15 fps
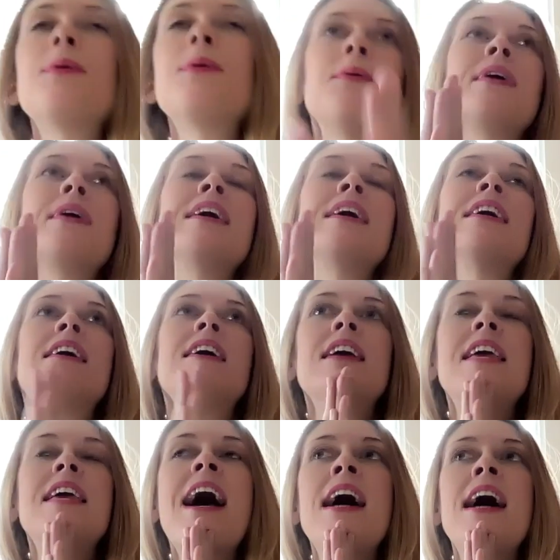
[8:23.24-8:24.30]
Oh,
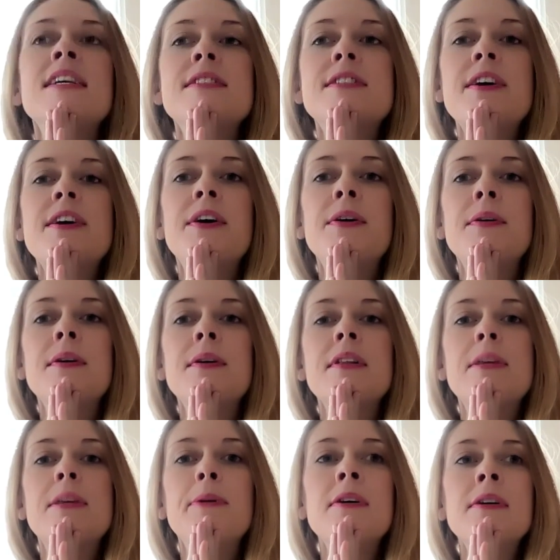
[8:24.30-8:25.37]
yeah. So
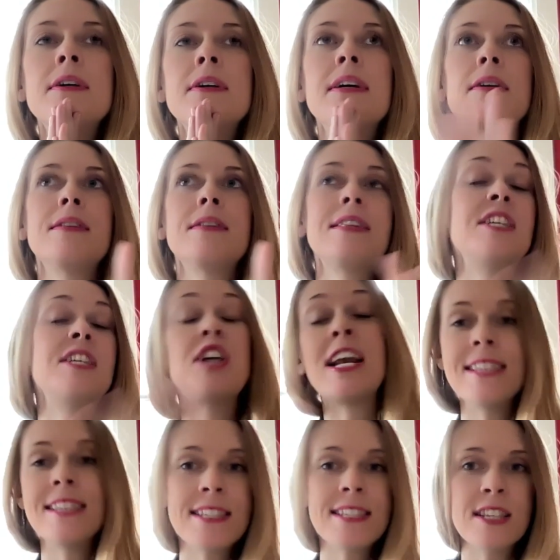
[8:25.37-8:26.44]
the
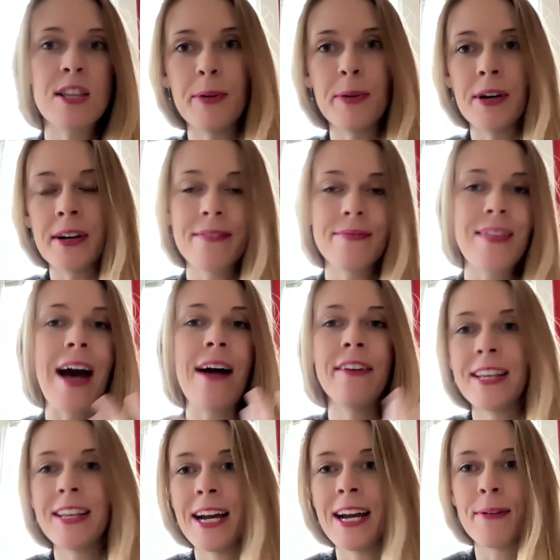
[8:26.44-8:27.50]
genesis of the book, Allie
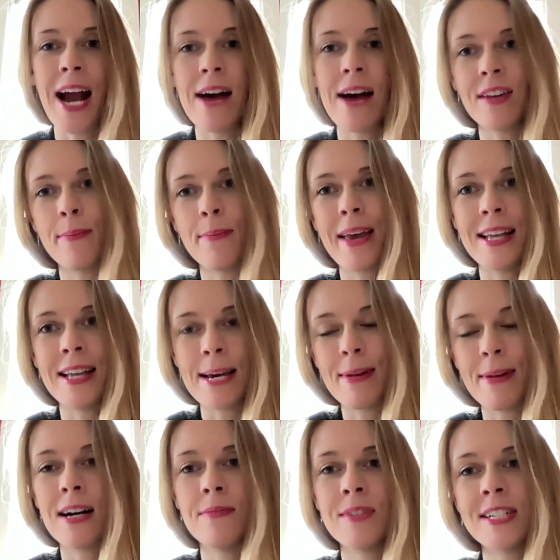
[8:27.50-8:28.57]
and I were having a
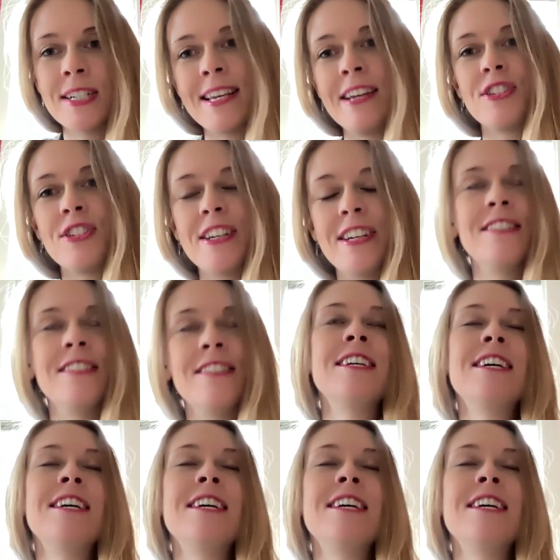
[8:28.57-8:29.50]
pandemic conversation,